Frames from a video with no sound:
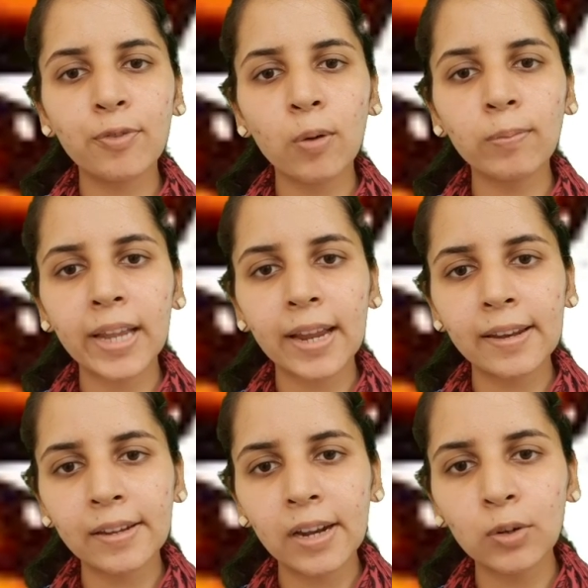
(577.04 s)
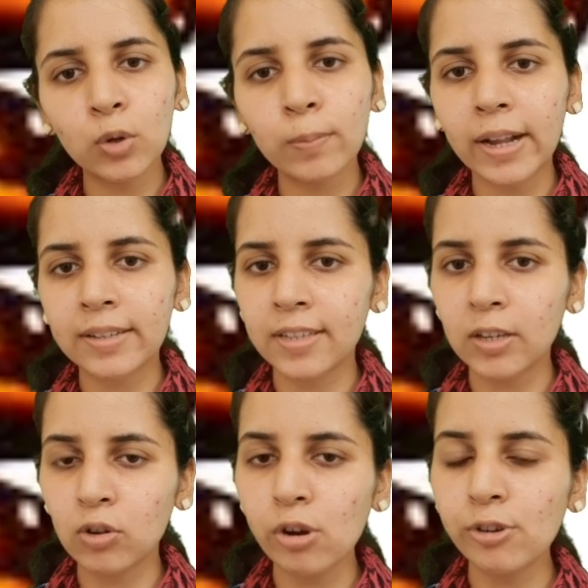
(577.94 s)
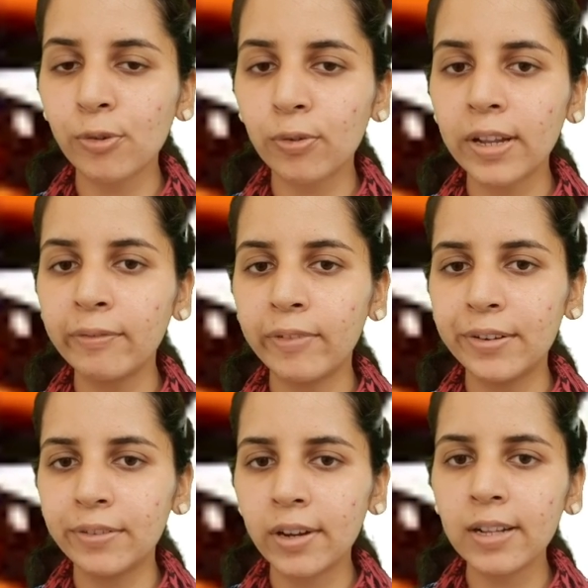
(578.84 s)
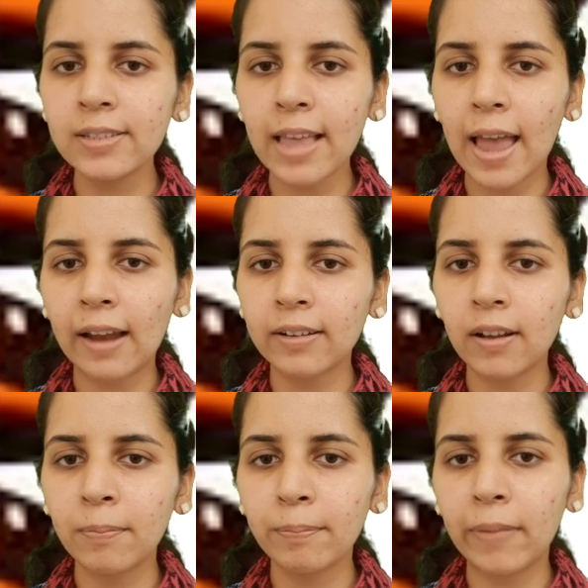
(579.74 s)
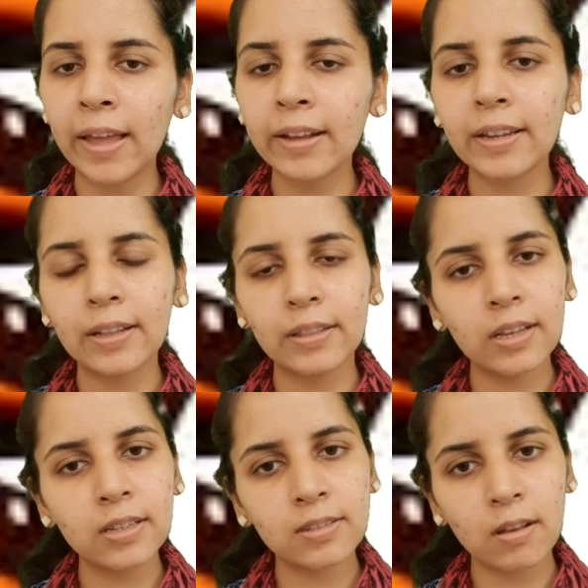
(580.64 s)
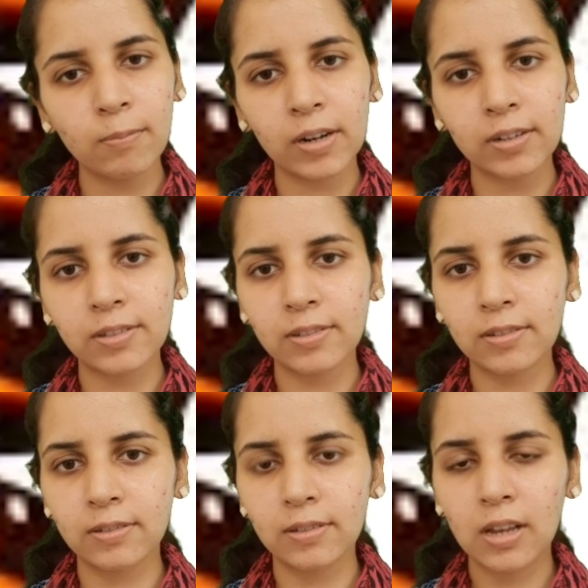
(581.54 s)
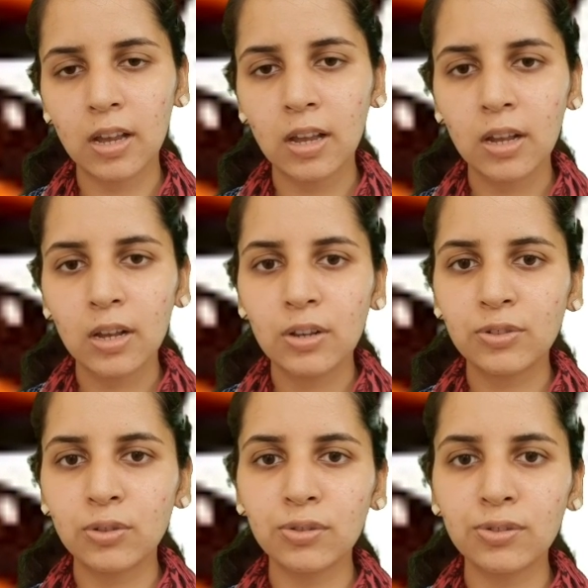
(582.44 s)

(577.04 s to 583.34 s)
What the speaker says: from Canada to Mexico during winters and come back in the summers. So